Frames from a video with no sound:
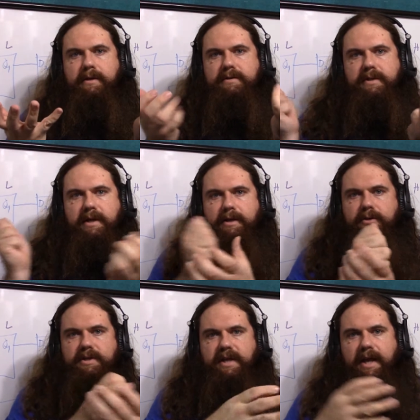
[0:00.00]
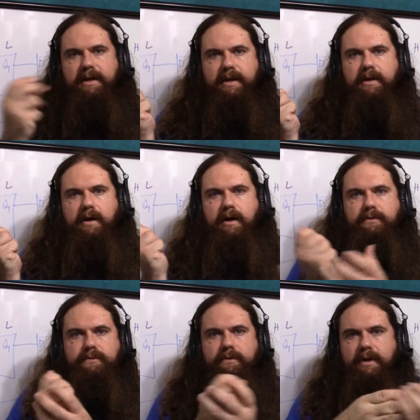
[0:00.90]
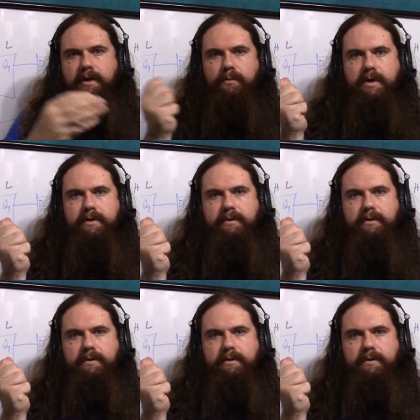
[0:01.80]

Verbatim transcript: see, and you're just handing it off in one